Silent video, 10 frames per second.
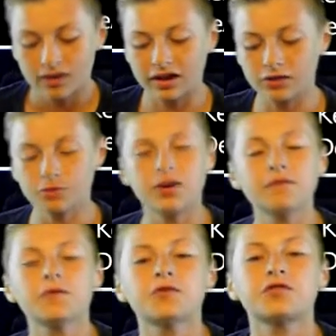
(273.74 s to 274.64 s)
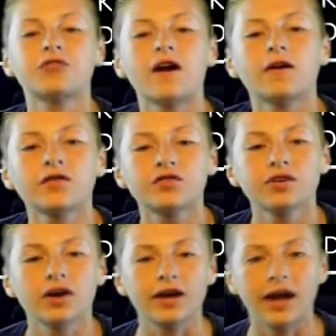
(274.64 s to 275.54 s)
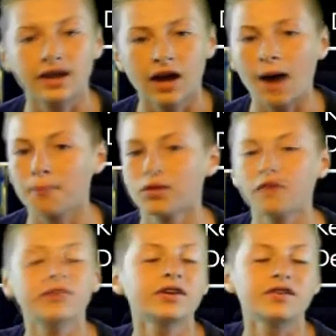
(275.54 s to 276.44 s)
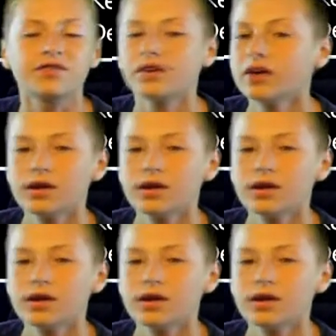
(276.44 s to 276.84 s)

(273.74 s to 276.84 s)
Kendall Wright versus Dallas. Again, I'm loving these